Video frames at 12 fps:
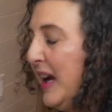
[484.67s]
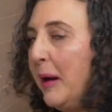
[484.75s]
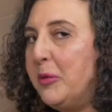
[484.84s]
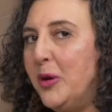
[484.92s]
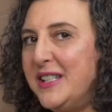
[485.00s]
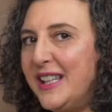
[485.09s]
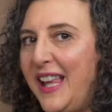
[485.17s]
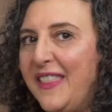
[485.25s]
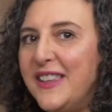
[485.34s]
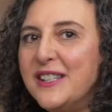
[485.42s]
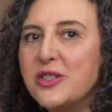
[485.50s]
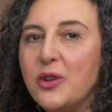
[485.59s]
I'm going to
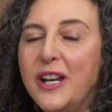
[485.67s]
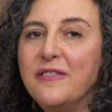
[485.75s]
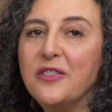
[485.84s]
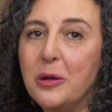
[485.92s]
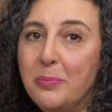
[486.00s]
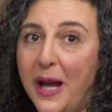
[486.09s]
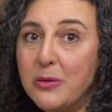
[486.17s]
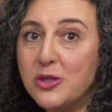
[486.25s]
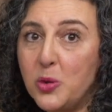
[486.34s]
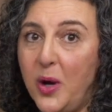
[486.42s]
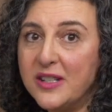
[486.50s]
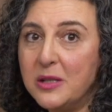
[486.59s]
let these drain for about
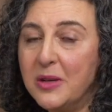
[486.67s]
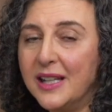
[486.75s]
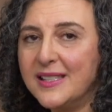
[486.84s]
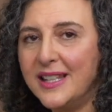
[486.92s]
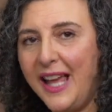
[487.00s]
20 minutes,